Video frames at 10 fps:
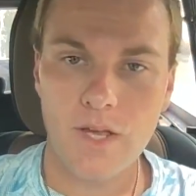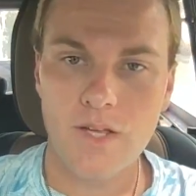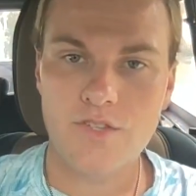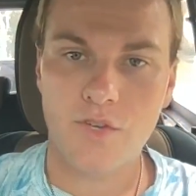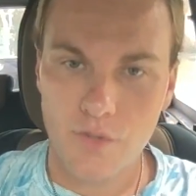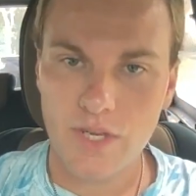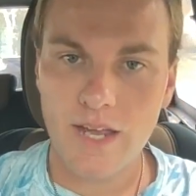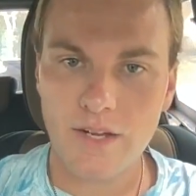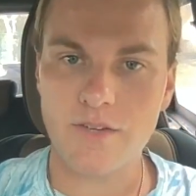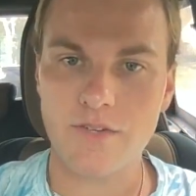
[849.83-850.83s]
So you got
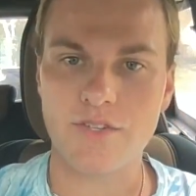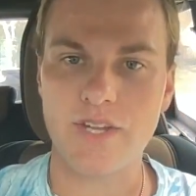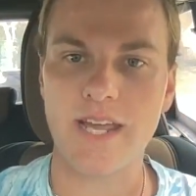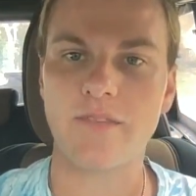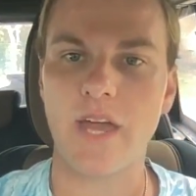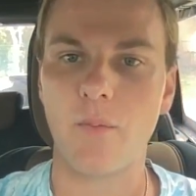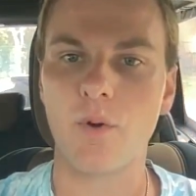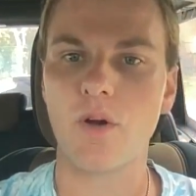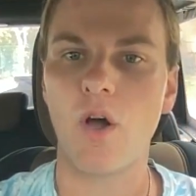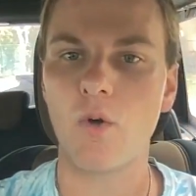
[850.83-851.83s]
to understand that
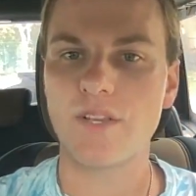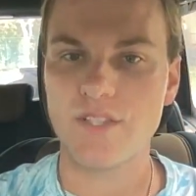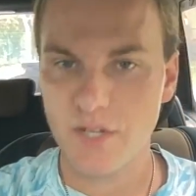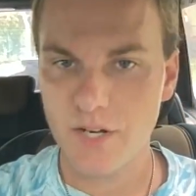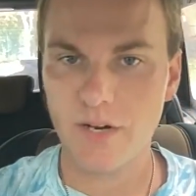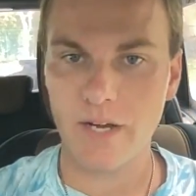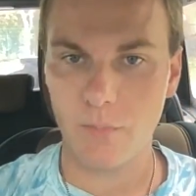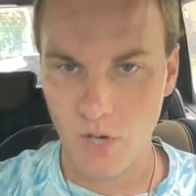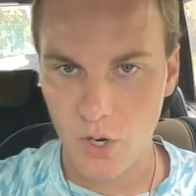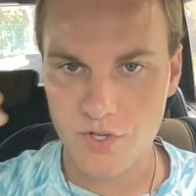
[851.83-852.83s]
we're always clearing,
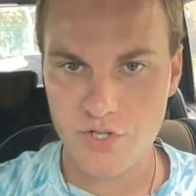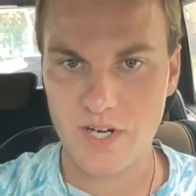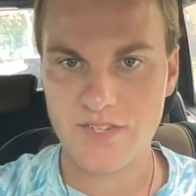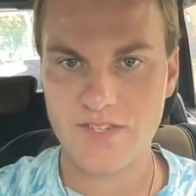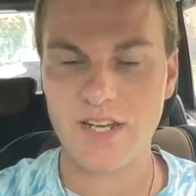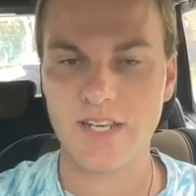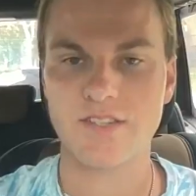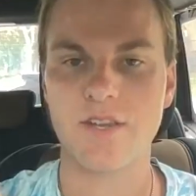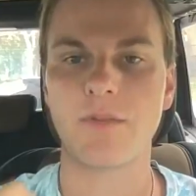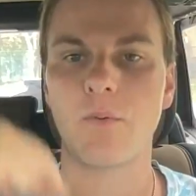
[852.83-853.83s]
we're always transcending
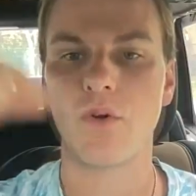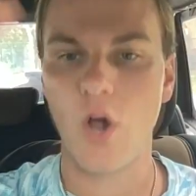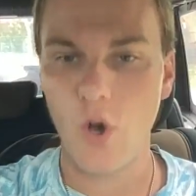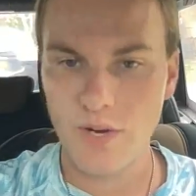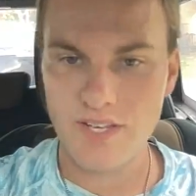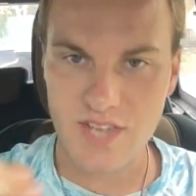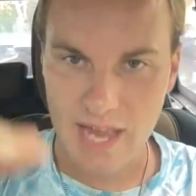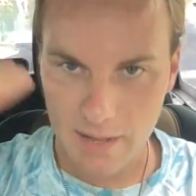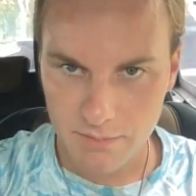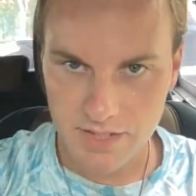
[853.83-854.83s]
something, we're always
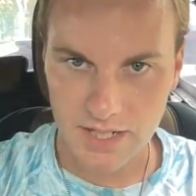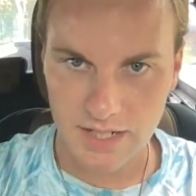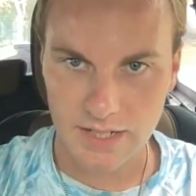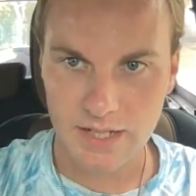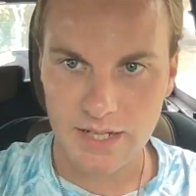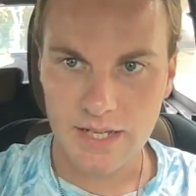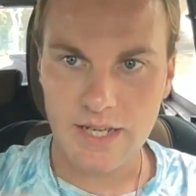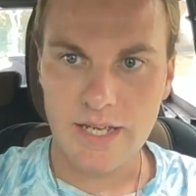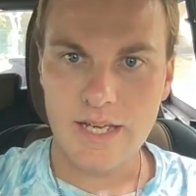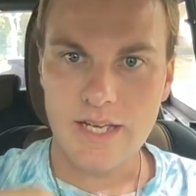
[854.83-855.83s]
emptying
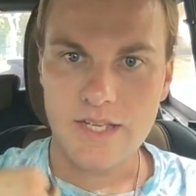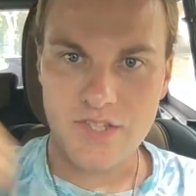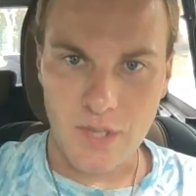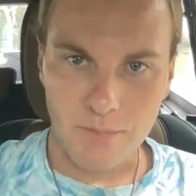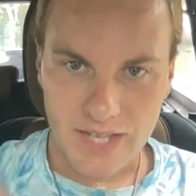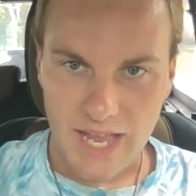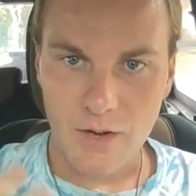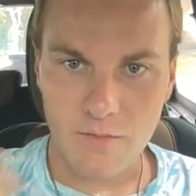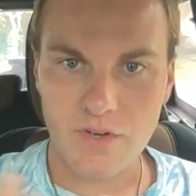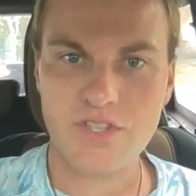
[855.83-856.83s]
something out
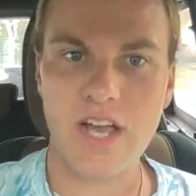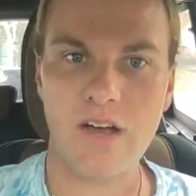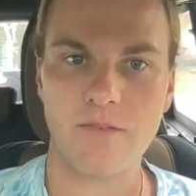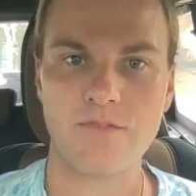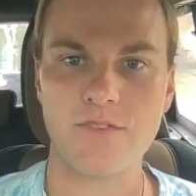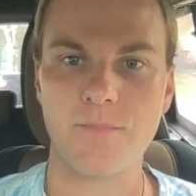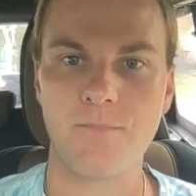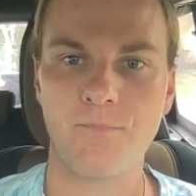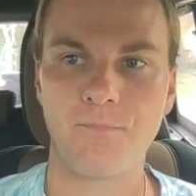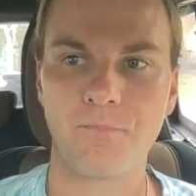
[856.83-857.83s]
of ourselves.
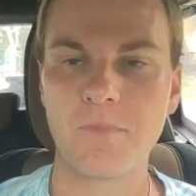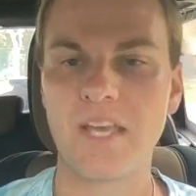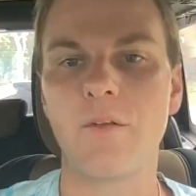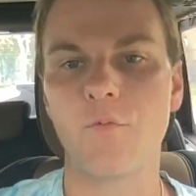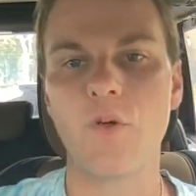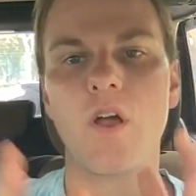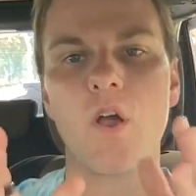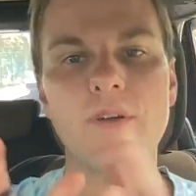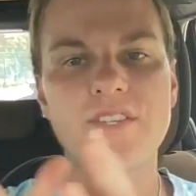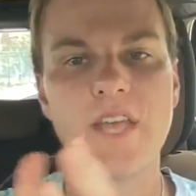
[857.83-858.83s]
And if we are
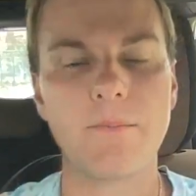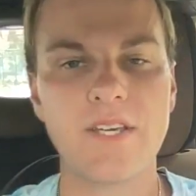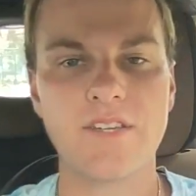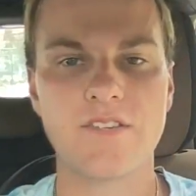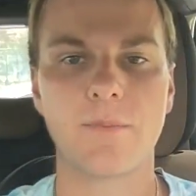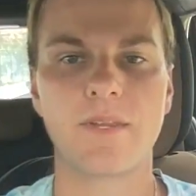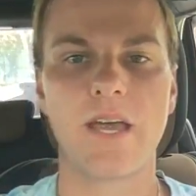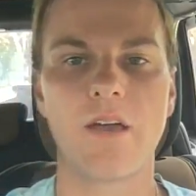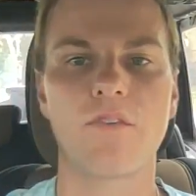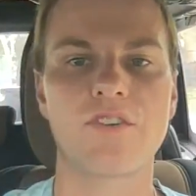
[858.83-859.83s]
always emptying something
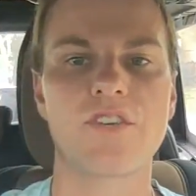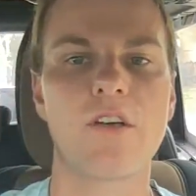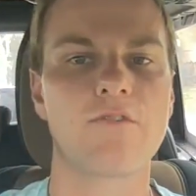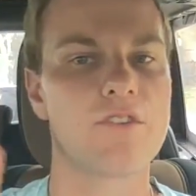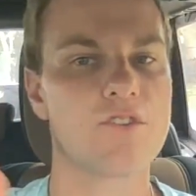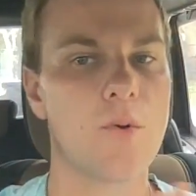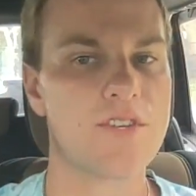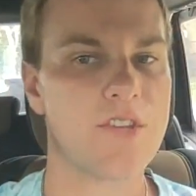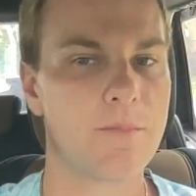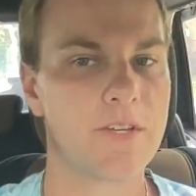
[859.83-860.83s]
out of ourselves, there's always
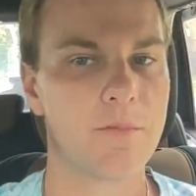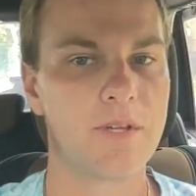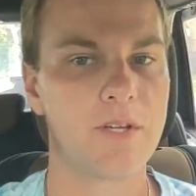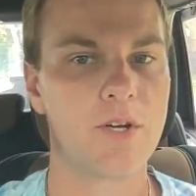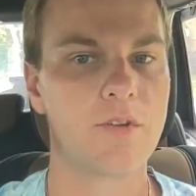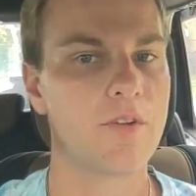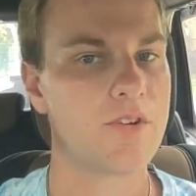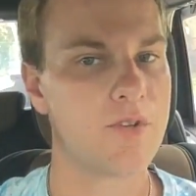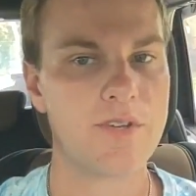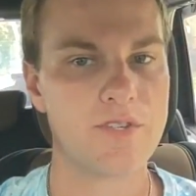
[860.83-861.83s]
something to be learned.
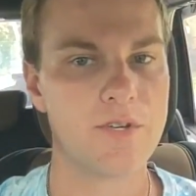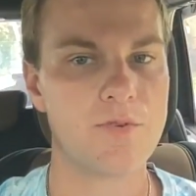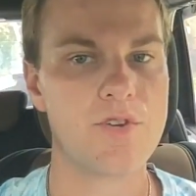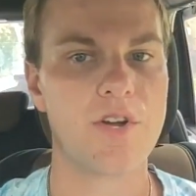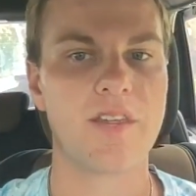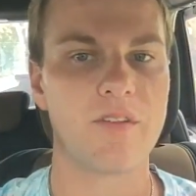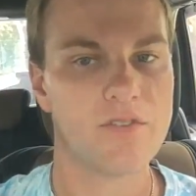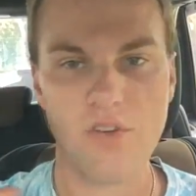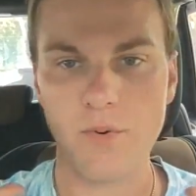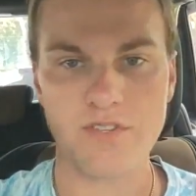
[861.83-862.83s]
There's always a new journey.
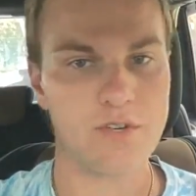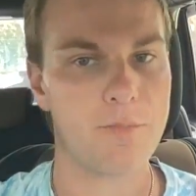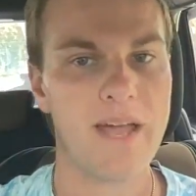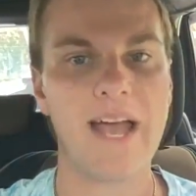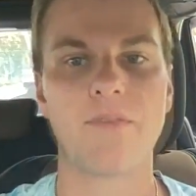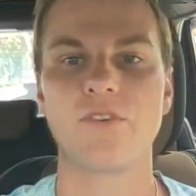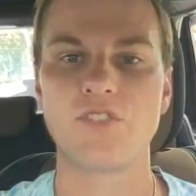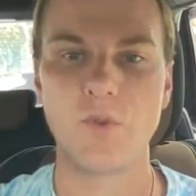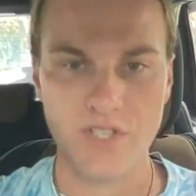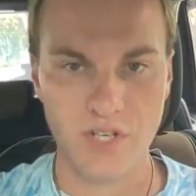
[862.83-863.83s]
There's always a new path. There's
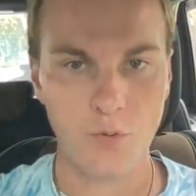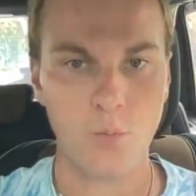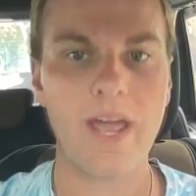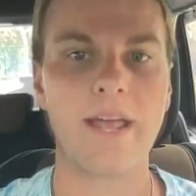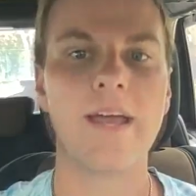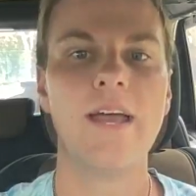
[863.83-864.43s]
always a new way.